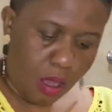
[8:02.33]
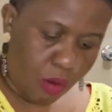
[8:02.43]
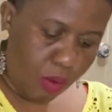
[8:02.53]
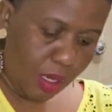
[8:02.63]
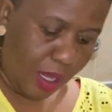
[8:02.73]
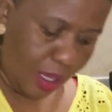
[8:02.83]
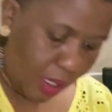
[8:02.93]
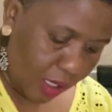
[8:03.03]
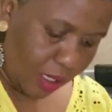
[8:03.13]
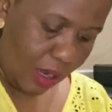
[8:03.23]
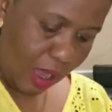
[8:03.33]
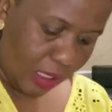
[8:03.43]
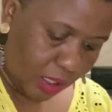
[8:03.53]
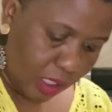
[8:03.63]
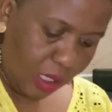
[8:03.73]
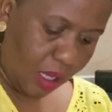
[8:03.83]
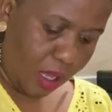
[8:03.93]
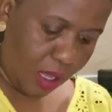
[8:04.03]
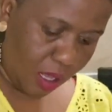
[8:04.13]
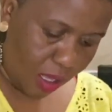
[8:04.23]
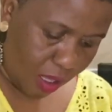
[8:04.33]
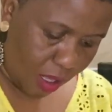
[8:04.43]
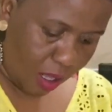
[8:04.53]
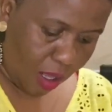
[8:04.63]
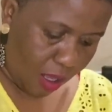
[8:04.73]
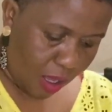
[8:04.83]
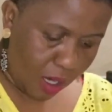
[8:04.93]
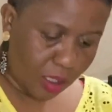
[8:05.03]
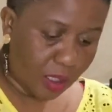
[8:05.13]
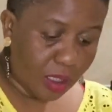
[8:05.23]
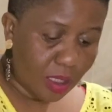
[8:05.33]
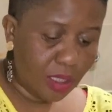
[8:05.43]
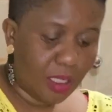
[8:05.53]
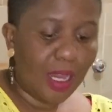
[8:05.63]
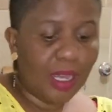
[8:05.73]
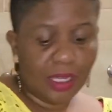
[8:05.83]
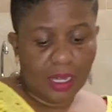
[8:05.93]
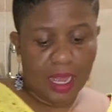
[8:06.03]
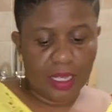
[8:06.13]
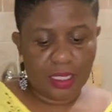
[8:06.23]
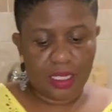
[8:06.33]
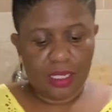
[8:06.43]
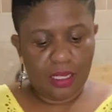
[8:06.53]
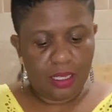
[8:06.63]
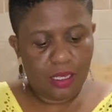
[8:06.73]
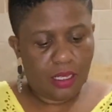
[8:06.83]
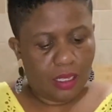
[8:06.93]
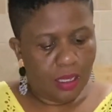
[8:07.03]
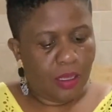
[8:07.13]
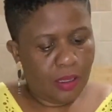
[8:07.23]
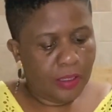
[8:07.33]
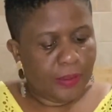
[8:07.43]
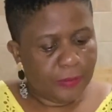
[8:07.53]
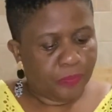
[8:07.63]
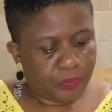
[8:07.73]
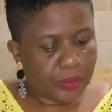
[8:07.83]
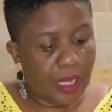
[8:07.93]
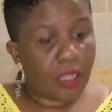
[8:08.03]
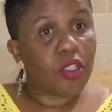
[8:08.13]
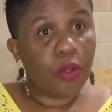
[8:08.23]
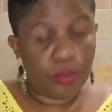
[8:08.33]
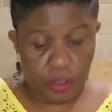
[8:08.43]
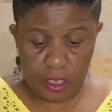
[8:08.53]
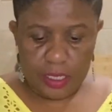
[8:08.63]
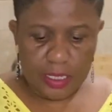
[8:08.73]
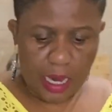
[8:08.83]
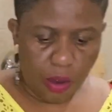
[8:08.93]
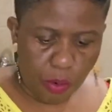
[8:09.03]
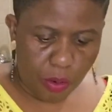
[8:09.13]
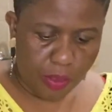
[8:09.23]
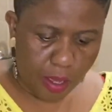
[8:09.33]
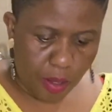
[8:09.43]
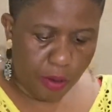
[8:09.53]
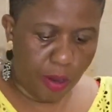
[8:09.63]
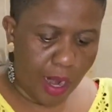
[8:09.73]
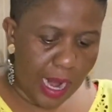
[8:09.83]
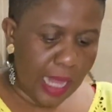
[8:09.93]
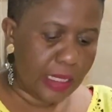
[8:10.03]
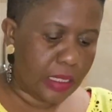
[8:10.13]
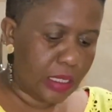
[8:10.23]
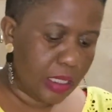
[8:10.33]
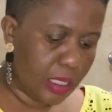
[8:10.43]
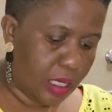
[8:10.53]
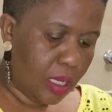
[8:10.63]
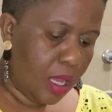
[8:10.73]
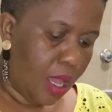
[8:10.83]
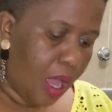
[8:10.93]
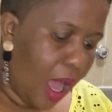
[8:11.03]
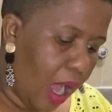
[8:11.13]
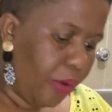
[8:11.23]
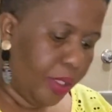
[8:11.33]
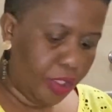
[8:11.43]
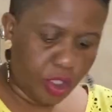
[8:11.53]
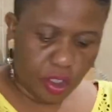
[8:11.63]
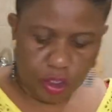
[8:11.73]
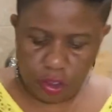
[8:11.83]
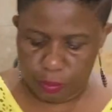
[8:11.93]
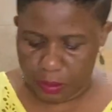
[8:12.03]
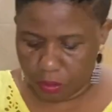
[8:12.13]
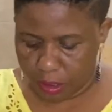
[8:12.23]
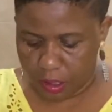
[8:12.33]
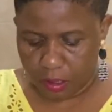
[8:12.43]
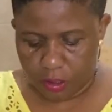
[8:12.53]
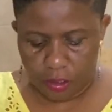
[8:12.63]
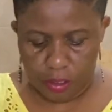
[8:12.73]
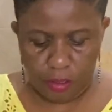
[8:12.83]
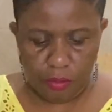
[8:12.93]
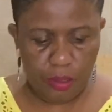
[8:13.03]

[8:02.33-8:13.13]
We're laying it nicely, and it is lying nicely. I'll show you just now the last, how it should be looking, you know.